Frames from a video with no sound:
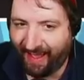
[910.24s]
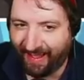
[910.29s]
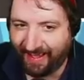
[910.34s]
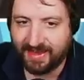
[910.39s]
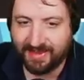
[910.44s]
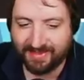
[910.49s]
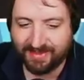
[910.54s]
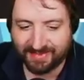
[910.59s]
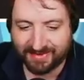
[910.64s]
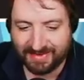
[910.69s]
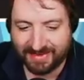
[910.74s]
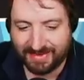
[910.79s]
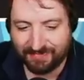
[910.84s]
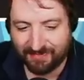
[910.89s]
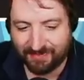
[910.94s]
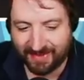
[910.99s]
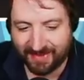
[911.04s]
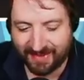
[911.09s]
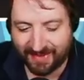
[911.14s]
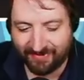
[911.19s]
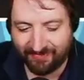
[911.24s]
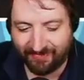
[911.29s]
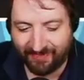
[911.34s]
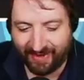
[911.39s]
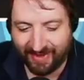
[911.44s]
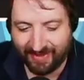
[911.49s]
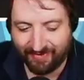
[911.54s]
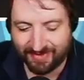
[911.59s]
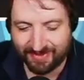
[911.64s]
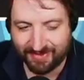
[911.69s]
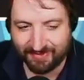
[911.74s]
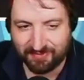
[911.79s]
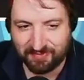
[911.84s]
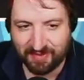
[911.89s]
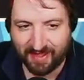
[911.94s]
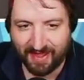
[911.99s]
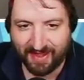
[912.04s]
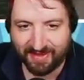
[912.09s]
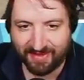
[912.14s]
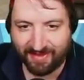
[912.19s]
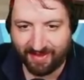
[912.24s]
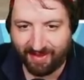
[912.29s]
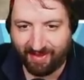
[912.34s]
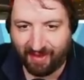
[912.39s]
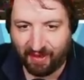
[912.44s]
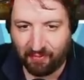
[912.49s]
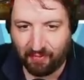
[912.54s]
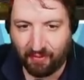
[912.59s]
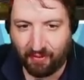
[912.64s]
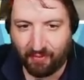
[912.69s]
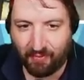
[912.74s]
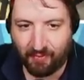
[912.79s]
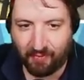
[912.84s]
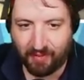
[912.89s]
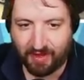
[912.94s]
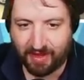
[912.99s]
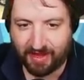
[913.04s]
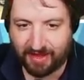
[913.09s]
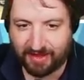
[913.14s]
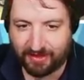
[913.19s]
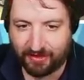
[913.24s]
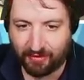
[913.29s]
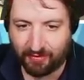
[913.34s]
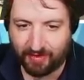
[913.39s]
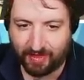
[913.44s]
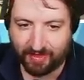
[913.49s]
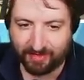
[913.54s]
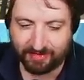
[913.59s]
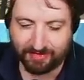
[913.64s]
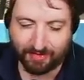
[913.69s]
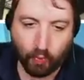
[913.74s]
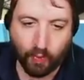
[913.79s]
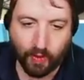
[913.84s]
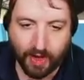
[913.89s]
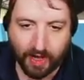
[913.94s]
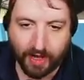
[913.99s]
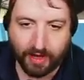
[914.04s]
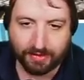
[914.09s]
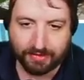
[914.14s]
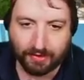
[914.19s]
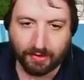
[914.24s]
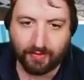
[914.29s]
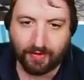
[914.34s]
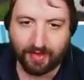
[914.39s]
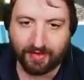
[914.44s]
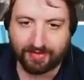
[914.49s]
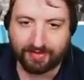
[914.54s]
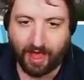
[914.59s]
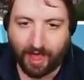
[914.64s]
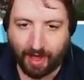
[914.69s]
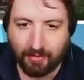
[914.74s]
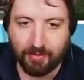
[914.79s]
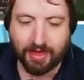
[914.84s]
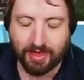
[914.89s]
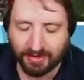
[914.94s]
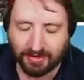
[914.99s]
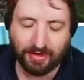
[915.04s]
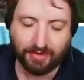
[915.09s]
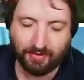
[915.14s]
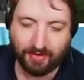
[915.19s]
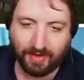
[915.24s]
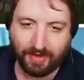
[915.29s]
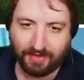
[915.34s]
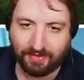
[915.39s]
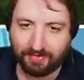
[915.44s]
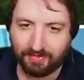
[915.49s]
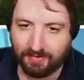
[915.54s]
He's sleeping. He finally went to bed. All right, well, we're going to do this. We're going to do this. I'm going to do this.